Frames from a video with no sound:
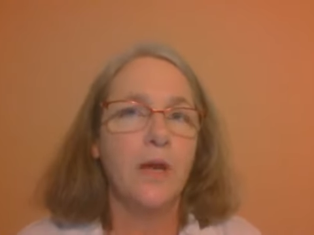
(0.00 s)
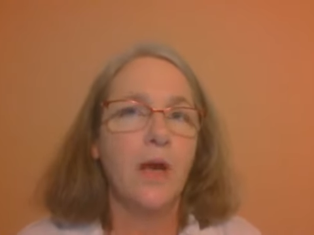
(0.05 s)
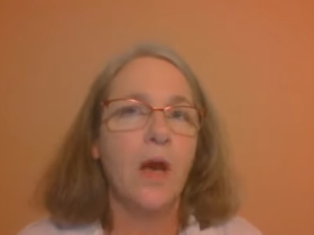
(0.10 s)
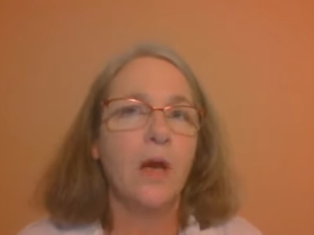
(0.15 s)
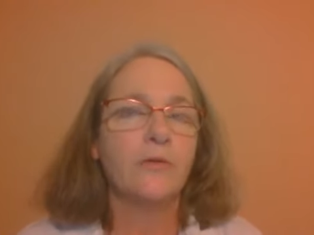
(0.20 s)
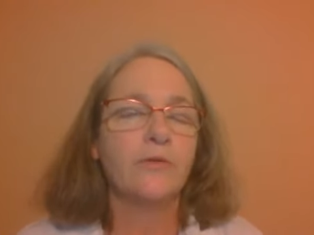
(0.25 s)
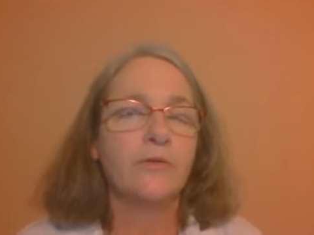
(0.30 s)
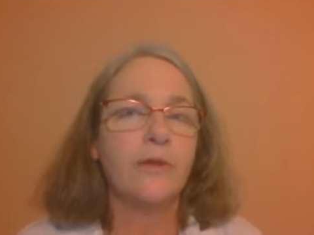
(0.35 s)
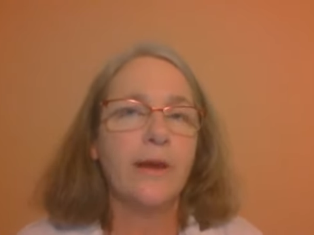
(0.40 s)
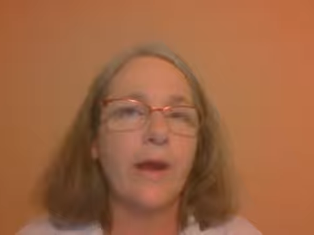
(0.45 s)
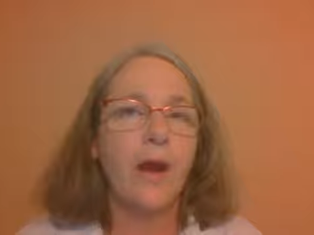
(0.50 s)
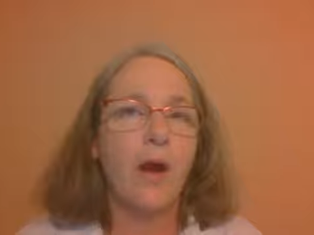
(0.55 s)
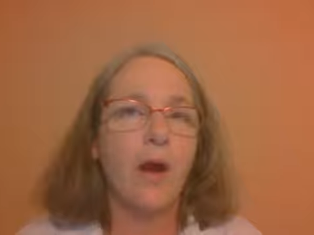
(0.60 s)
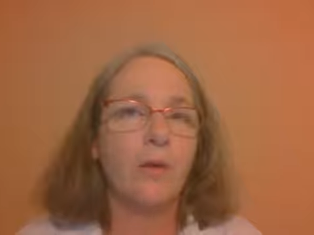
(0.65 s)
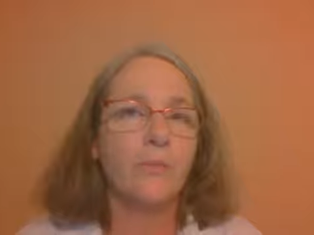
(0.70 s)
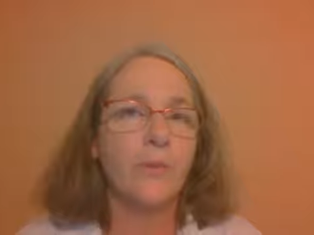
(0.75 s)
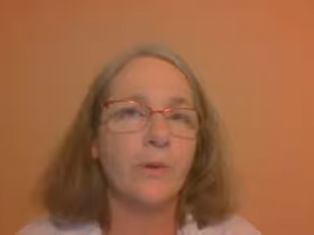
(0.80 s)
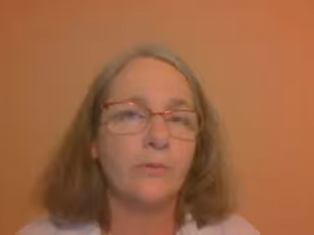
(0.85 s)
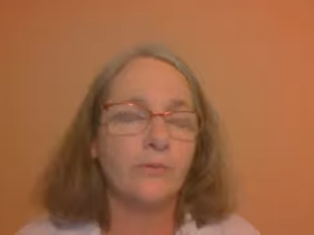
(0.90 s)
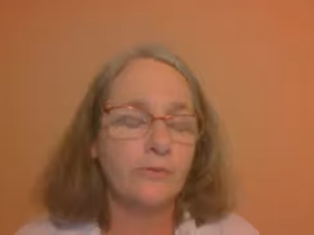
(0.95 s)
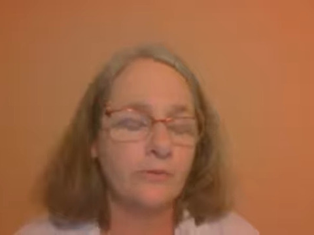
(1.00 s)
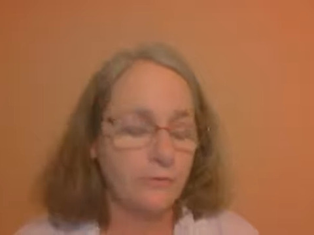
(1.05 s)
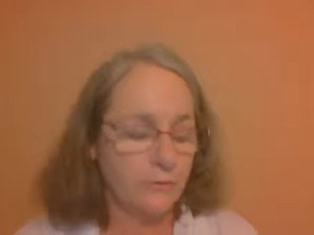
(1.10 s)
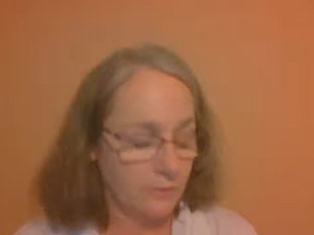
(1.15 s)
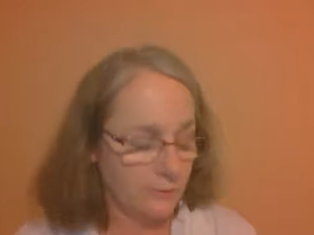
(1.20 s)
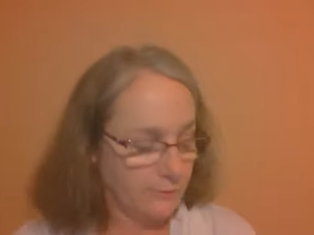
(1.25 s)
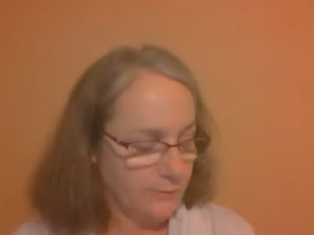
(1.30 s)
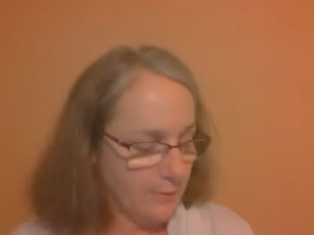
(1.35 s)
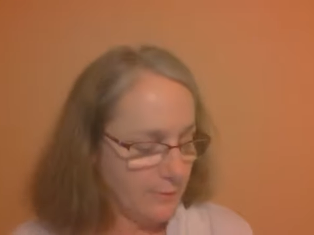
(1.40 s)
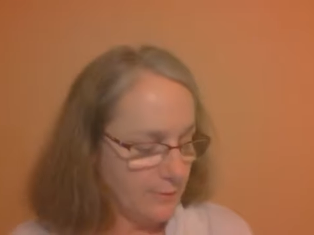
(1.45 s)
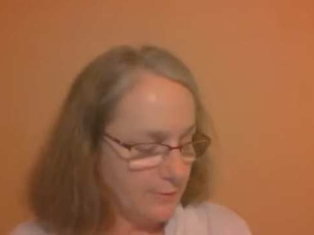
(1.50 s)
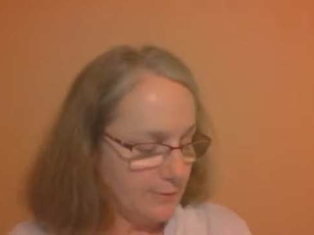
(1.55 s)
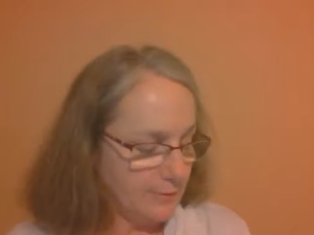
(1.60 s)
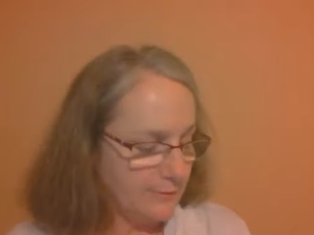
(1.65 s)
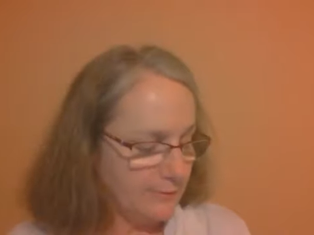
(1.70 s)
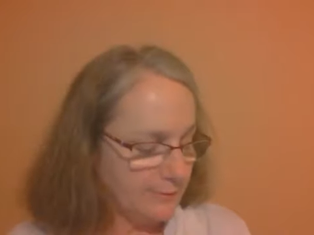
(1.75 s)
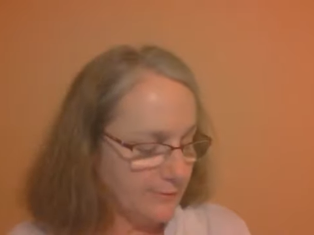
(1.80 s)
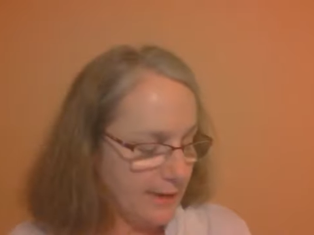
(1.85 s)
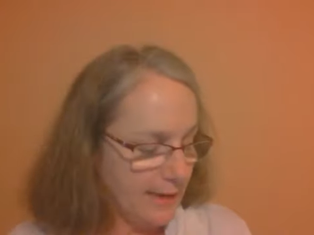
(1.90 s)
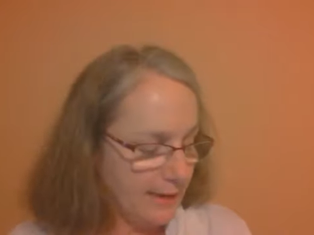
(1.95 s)
say almost some of
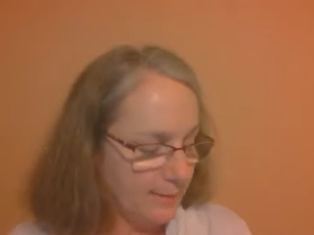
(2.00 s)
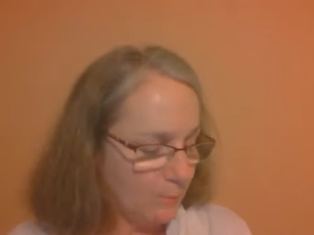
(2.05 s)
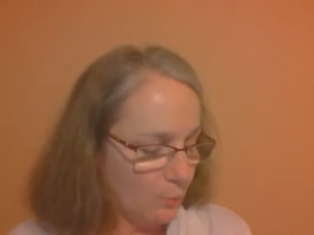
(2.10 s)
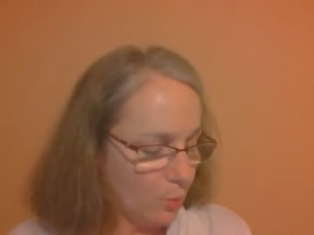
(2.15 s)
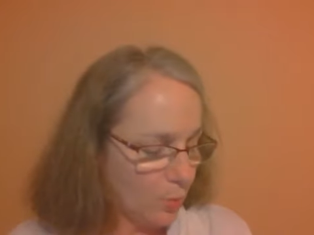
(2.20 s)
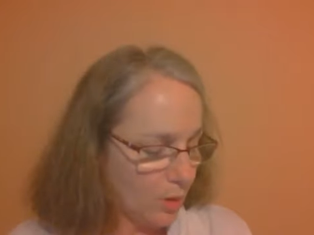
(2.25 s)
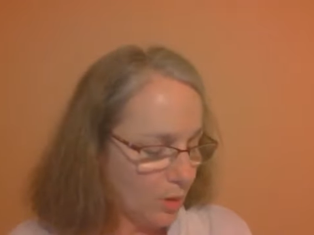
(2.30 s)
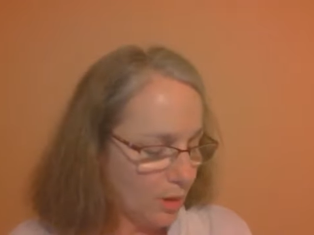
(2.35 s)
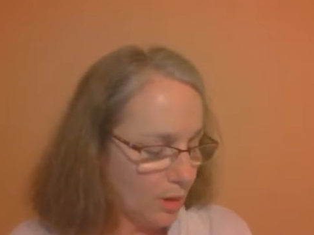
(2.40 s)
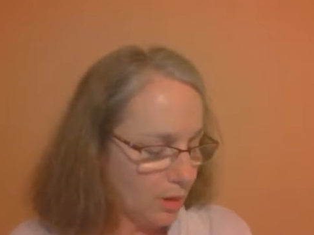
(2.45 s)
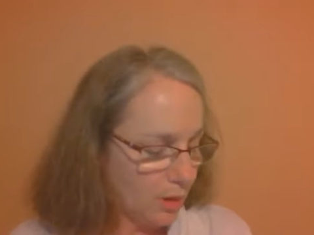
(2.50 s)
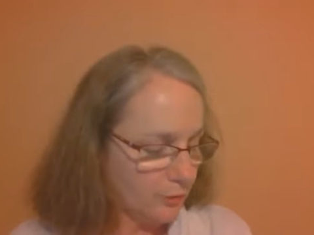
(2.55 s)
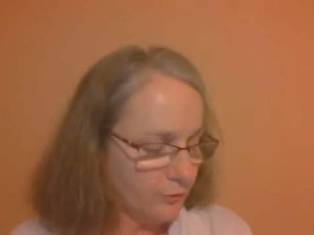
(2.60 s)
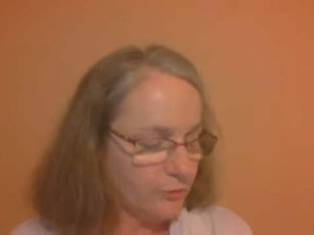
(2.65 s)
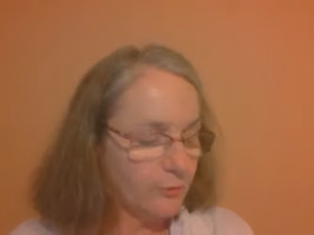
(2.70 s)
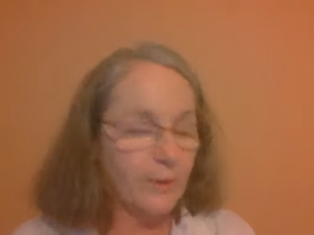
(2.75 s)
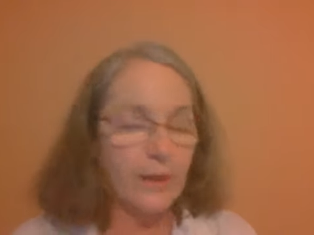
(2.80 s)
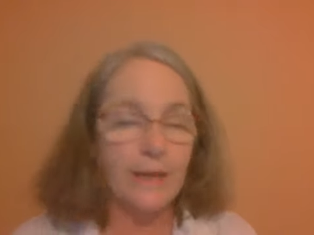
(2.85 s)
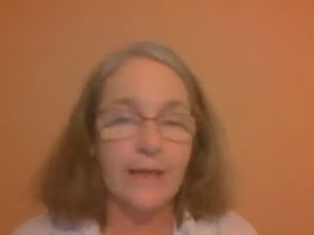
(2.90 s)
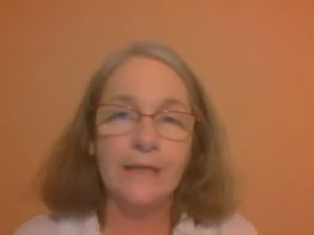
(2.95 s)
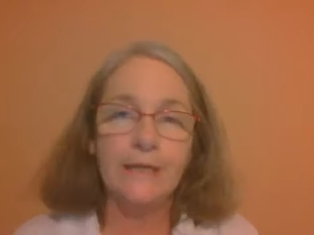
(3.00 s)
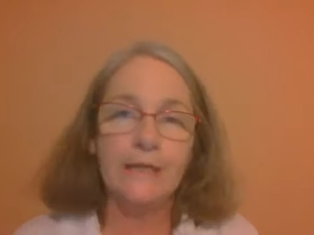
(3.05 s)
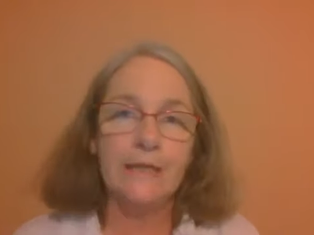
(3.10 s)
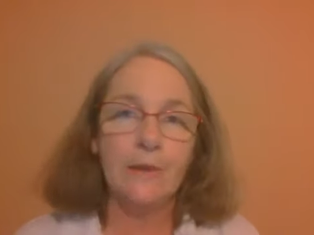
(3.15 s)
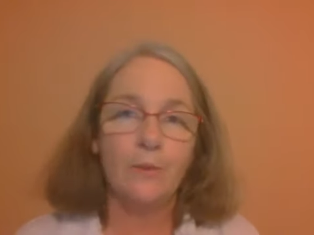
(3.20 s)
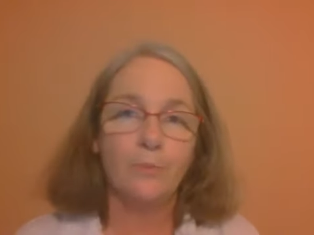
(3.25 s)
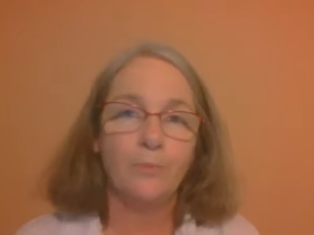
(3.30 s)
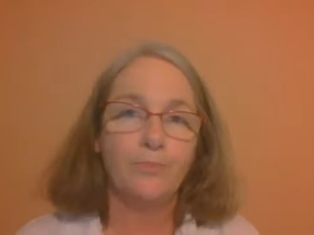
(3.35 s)
these same words, in